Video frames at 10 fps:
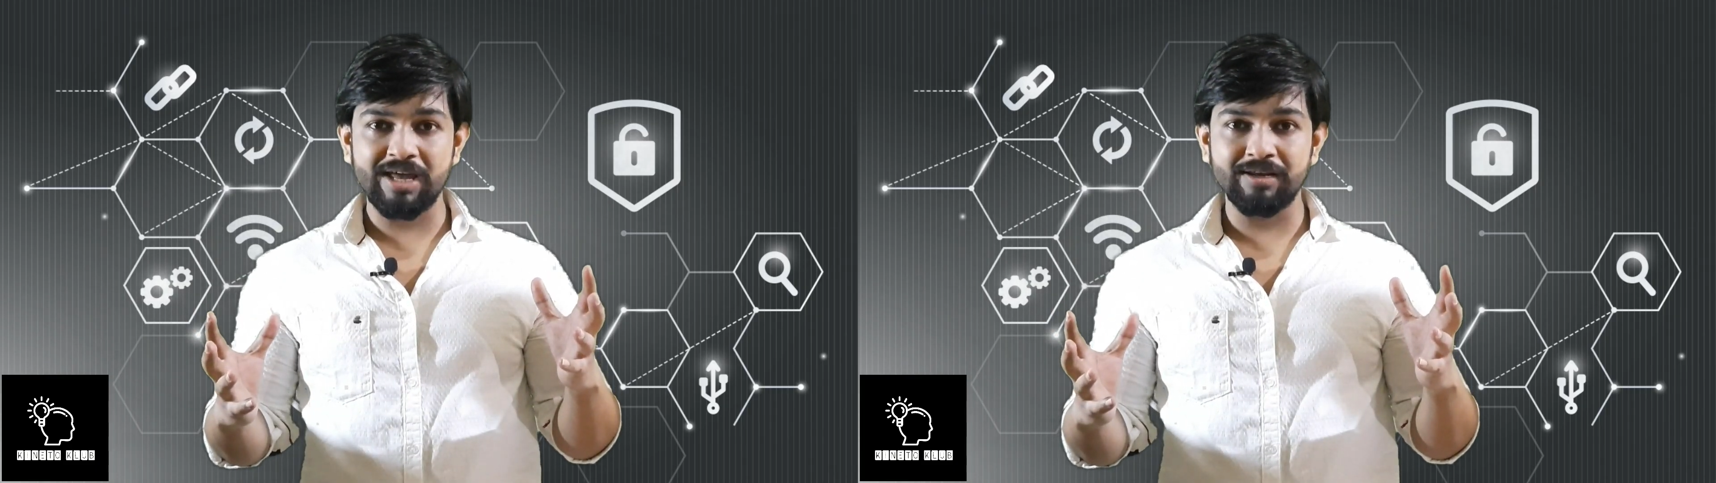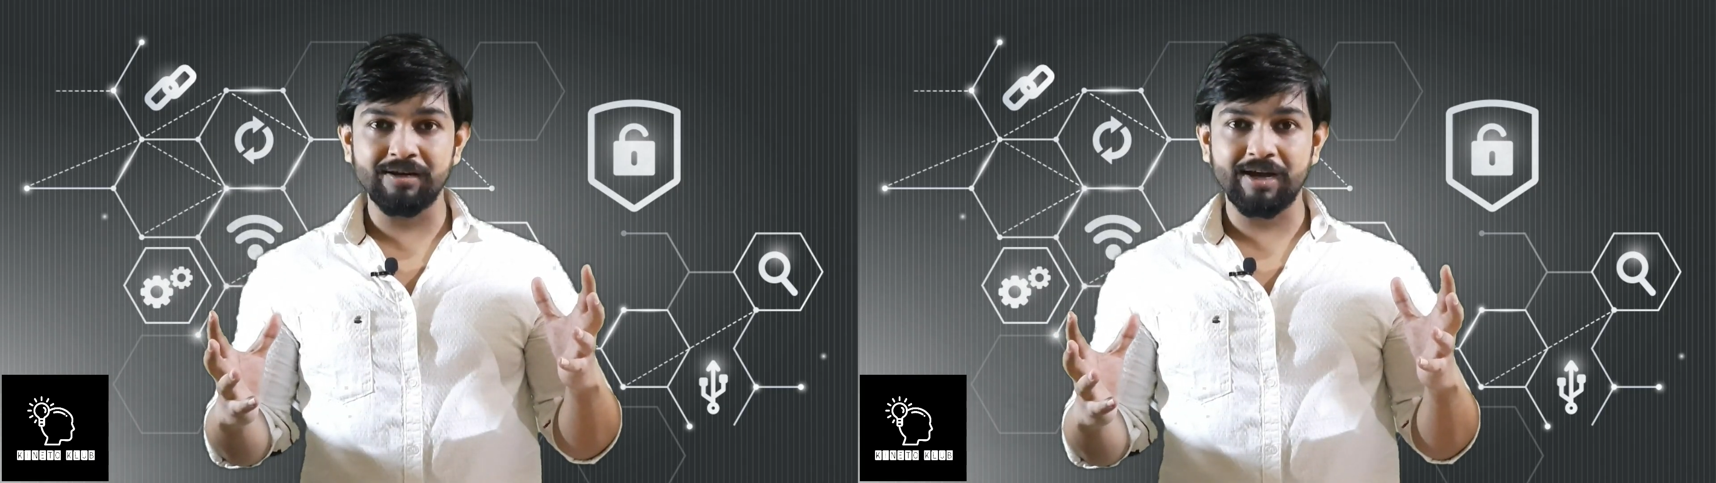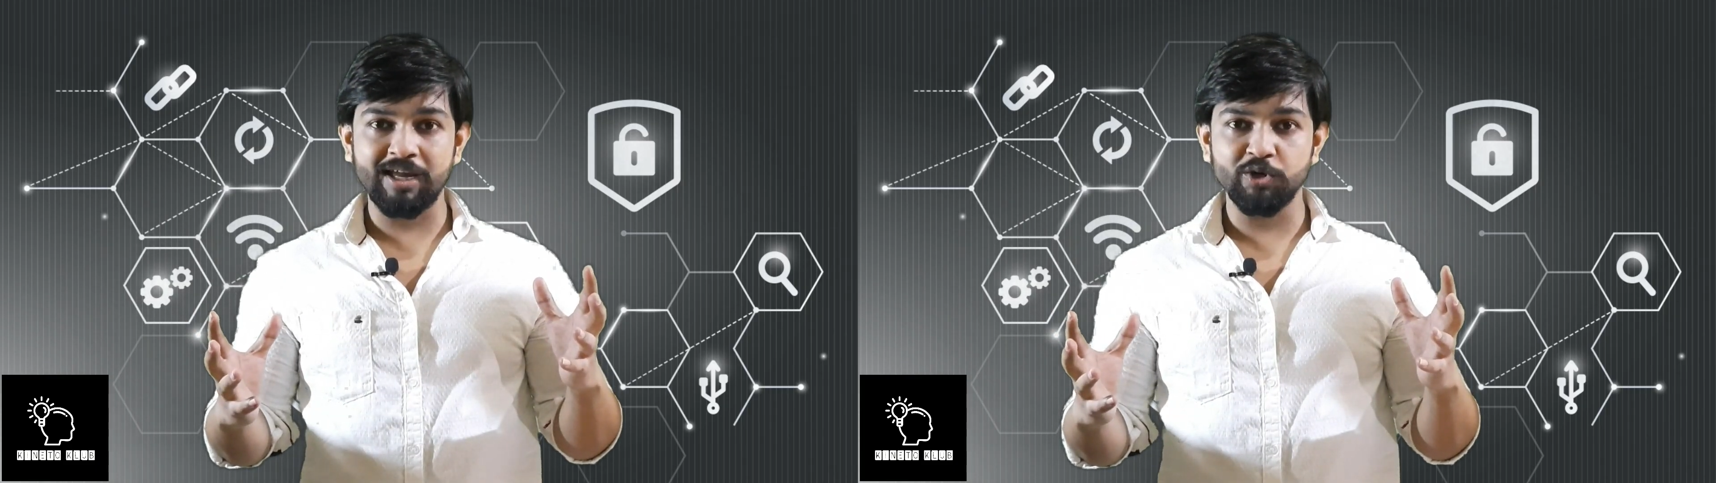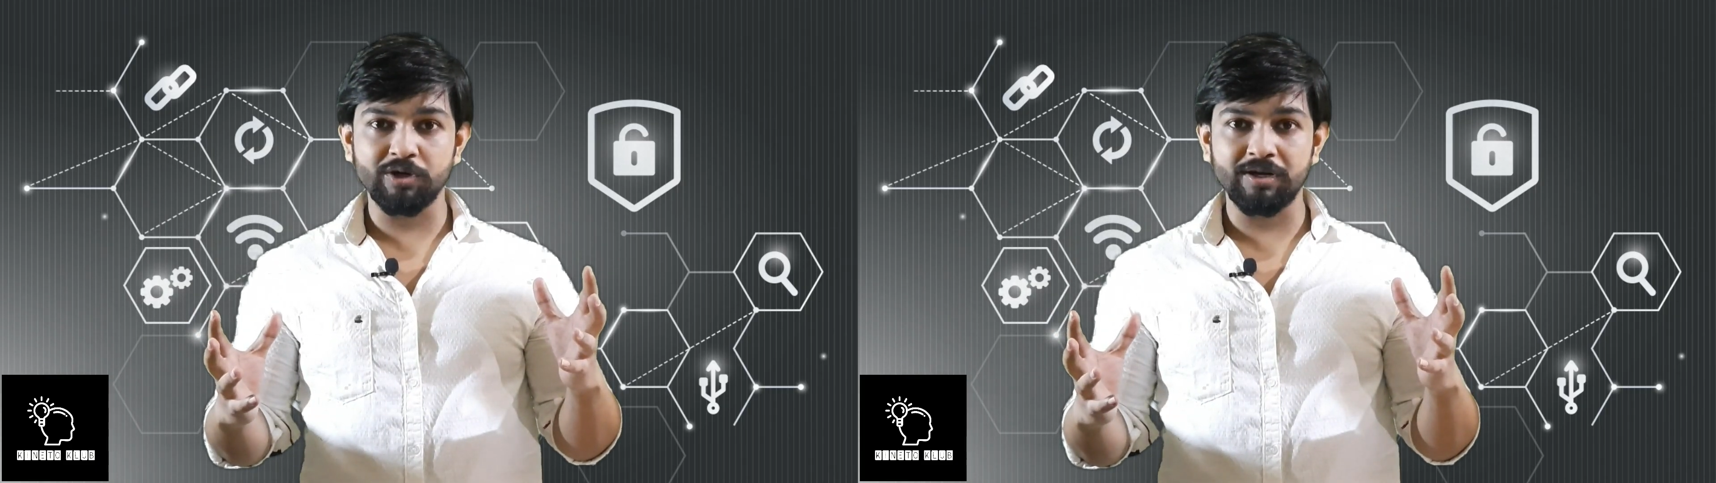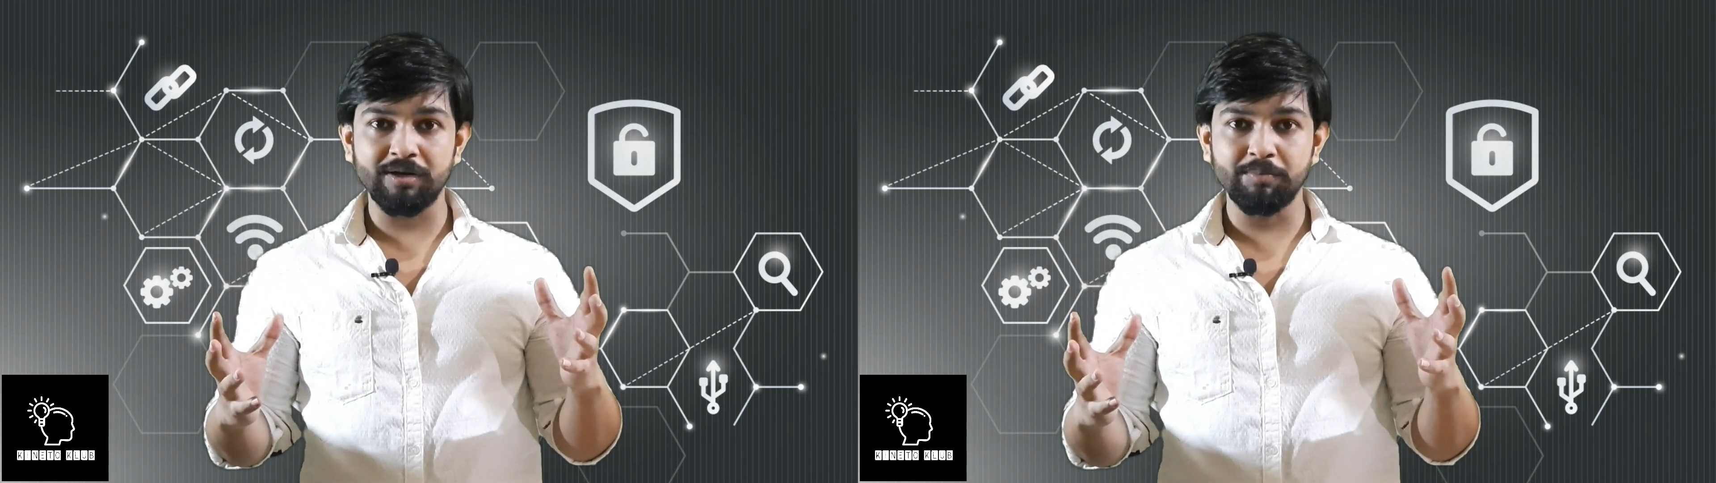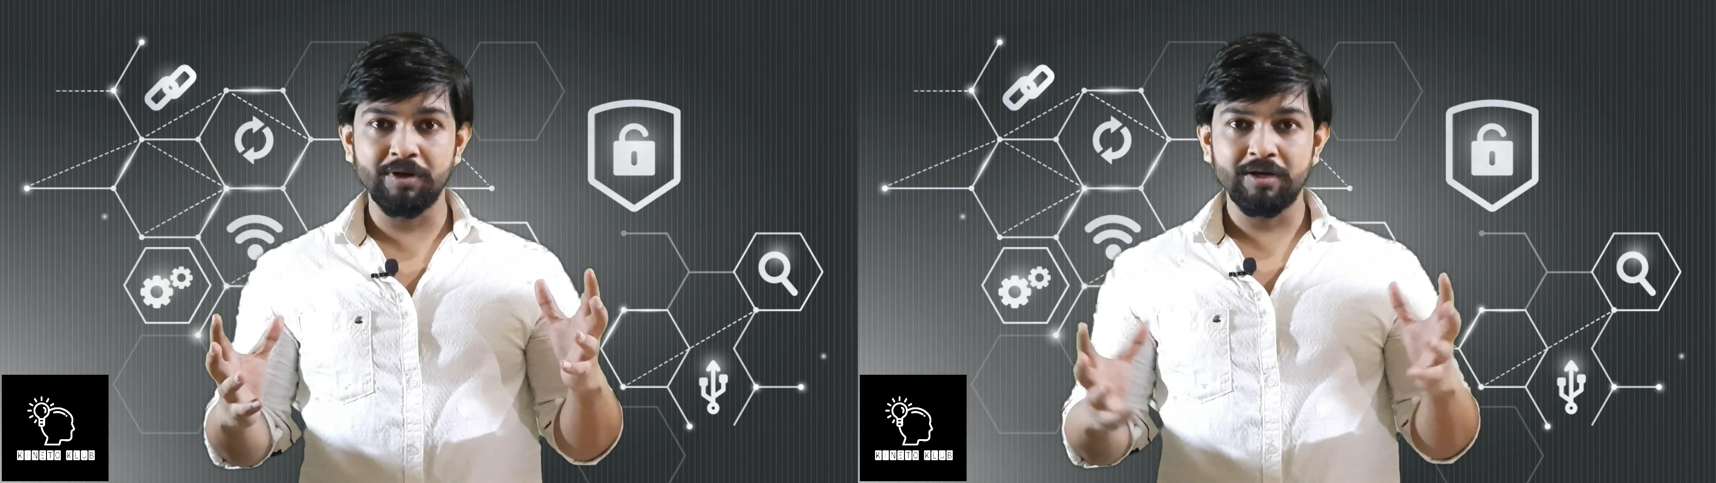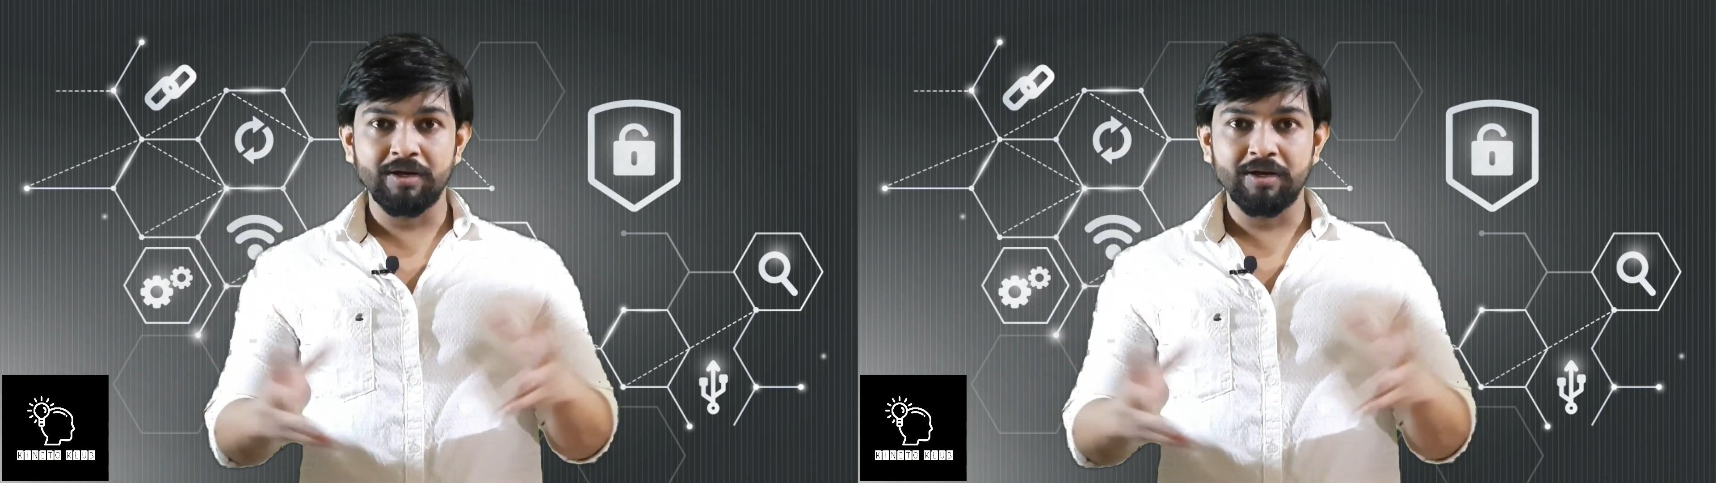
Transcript: channel Kineto Klub